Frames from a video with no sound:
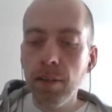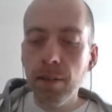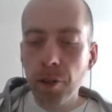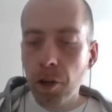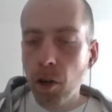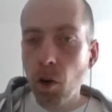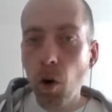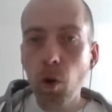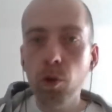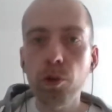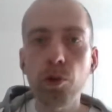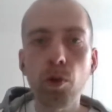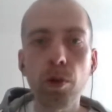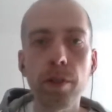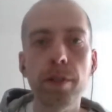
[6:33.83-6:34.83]
There are all
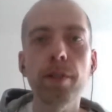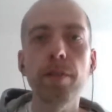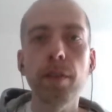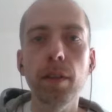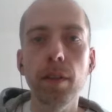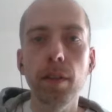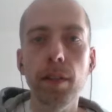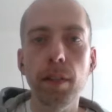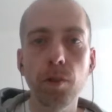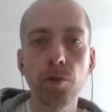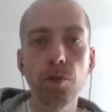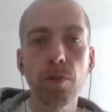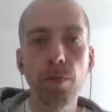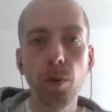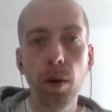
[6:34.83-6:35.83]
sorts of
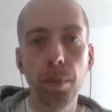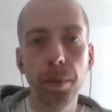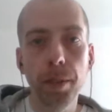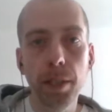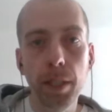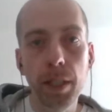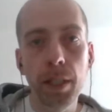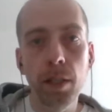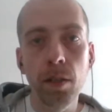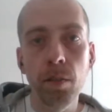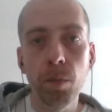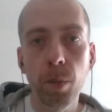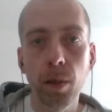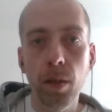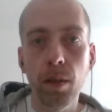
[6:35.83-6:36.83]
intellectual property
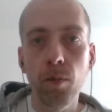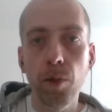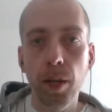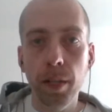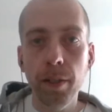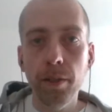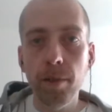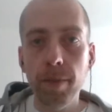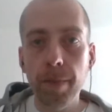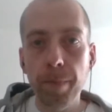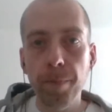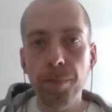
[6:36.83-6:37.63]
rights,